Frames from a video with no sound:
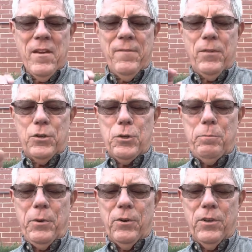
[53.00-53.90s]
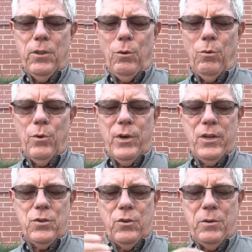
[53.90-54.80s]
The Spirit of the Lord
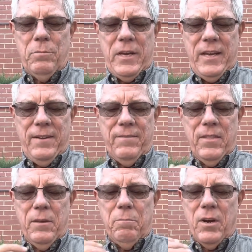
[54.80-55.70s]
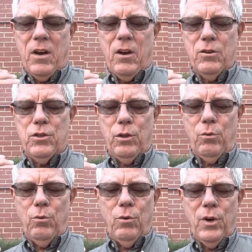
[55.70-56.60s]
is on me because the
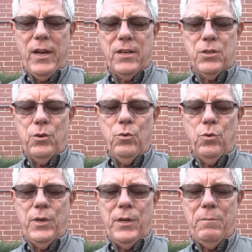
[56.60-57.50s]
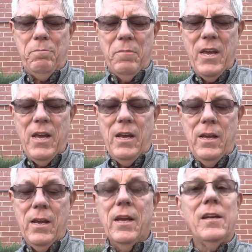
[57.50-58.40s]
Lord has anointed me
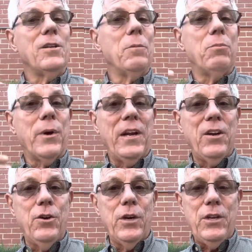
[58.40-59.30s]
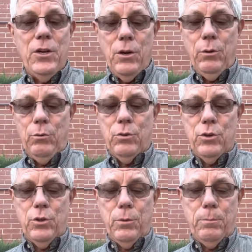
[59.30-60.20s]
to bring good news
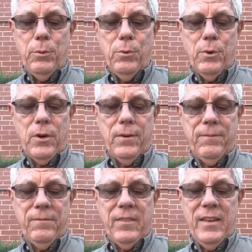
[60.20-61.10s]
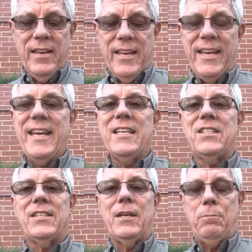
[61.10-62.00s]
to the poor. He
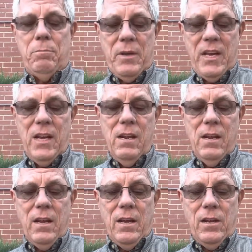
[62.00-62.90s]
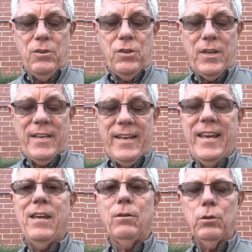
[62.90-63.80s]
sent me to
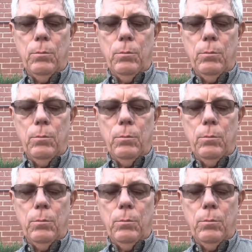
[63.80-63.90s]
heal the